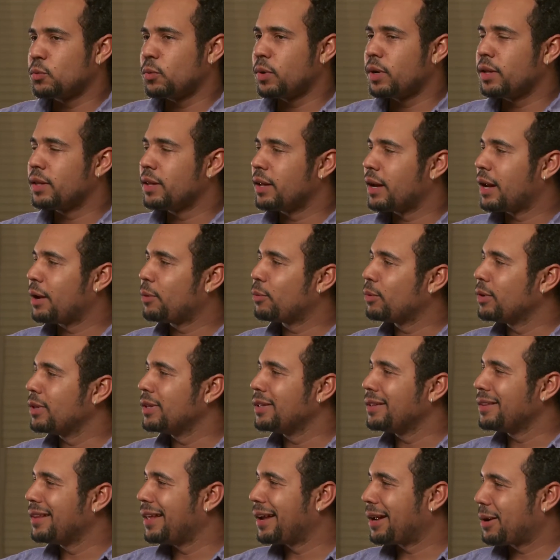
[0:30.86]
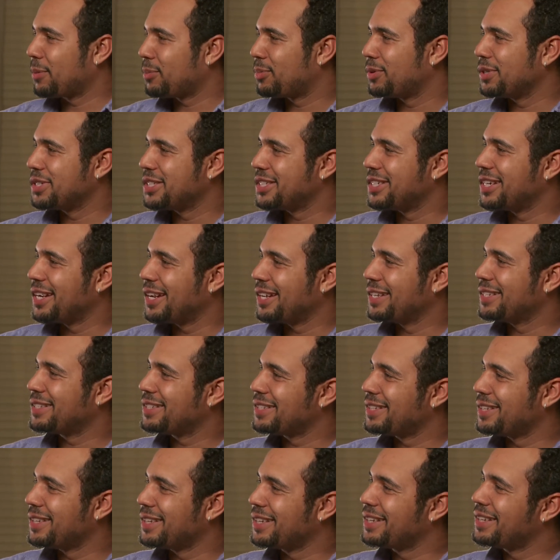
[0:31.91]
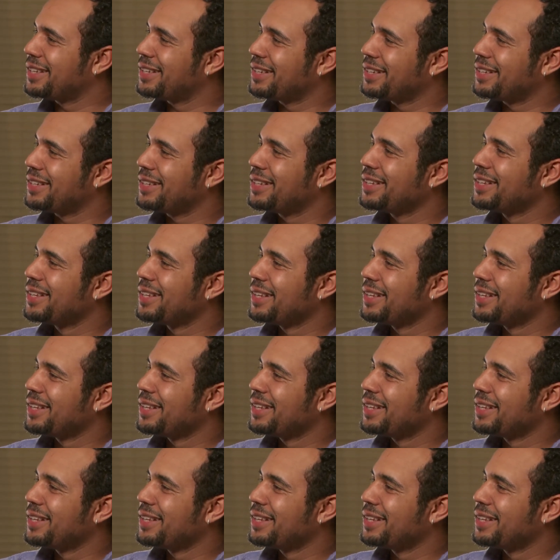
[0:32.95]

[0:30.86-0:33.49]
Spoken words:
one that I really like appreciate seeing